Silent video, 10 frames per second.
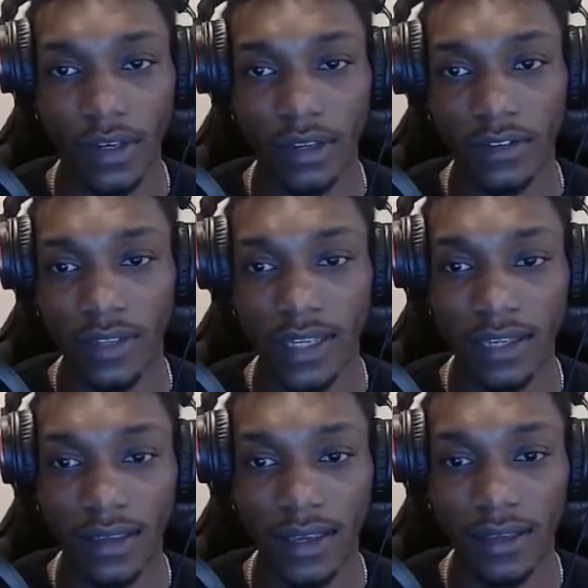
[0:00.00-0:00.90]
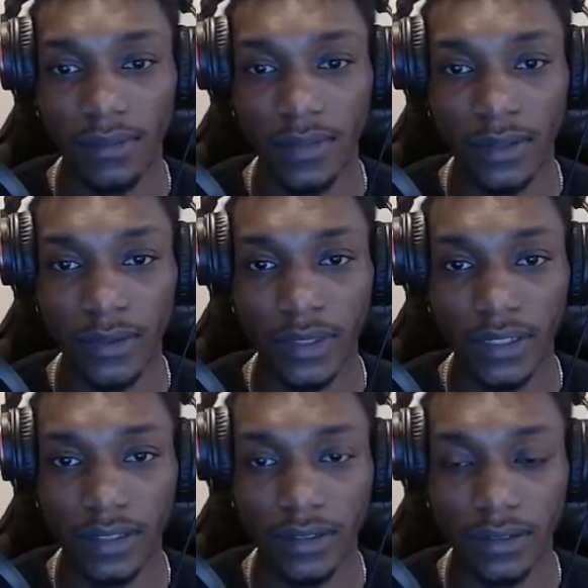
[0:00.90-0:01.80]
So that can be really
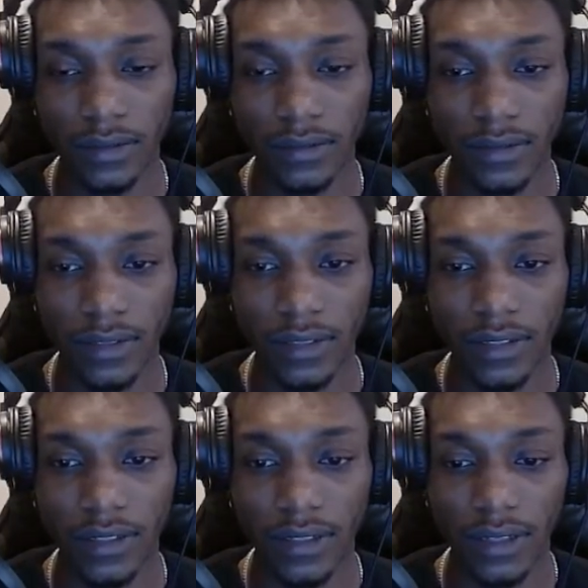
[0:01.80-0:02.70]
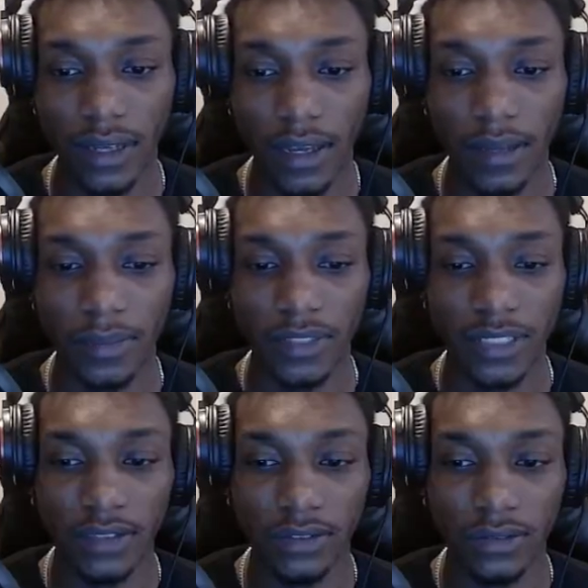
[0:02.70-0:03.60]
good. High
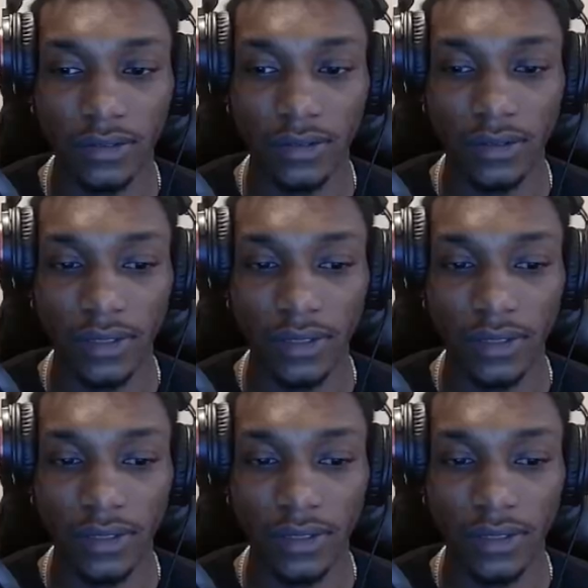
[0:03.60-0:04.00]
potential.